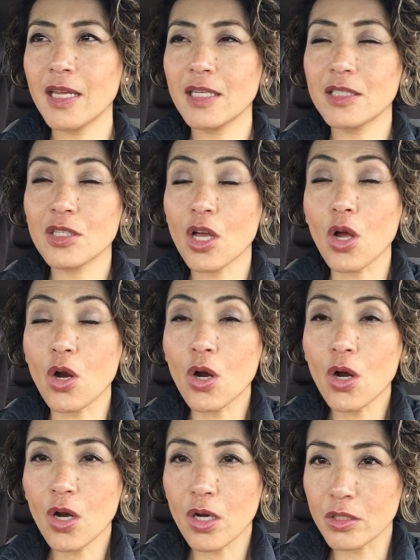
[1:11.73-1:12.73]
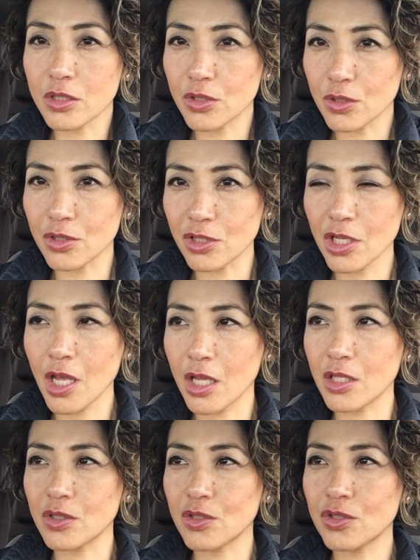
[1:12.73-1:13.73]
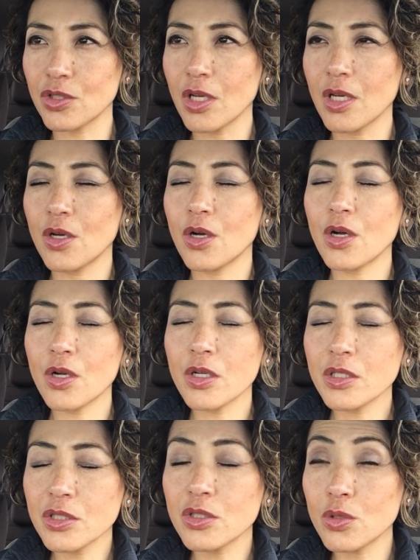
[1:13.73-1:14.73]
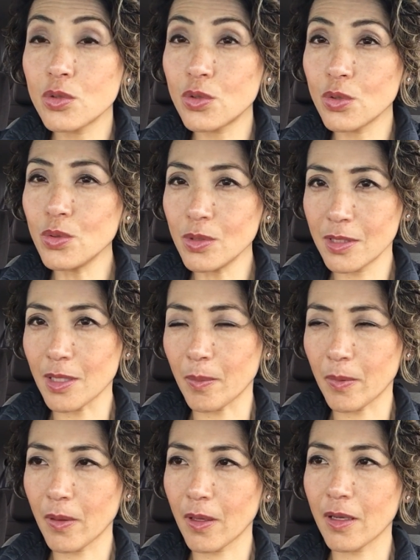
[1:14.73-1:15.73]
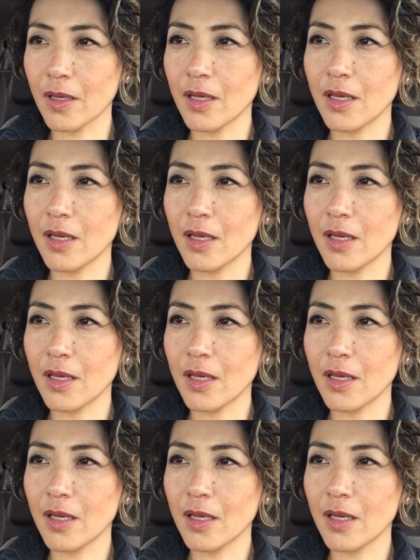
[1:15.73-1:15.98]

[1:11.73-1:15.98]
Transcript: It's like an urge to change, urge to do something,